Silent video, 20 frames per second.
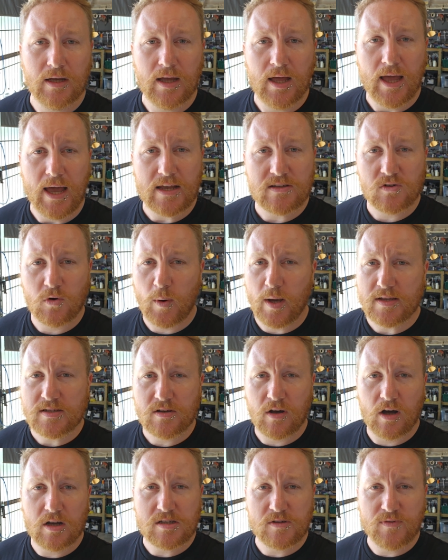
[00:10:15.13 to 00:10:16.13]
As always,
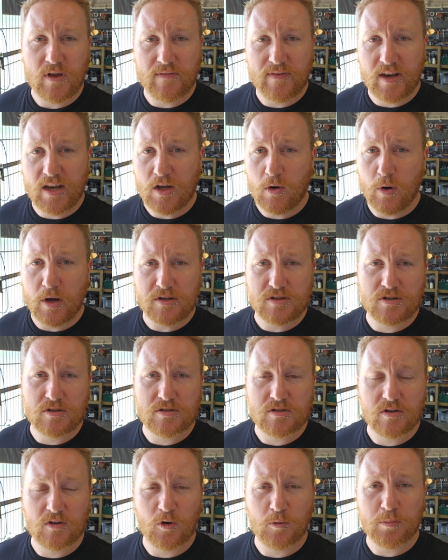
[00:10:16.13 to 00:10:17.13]
guys, if you have any
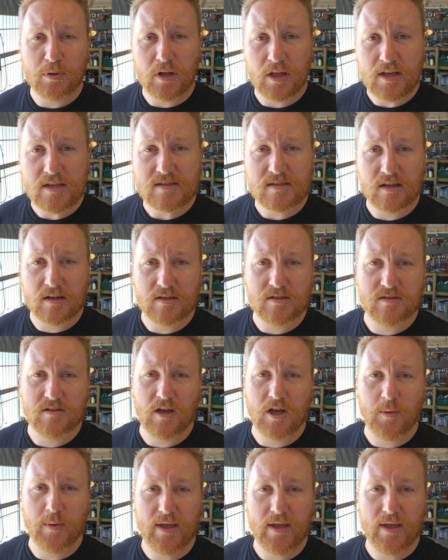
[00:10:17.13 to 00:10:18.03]
questions at all, please let us know.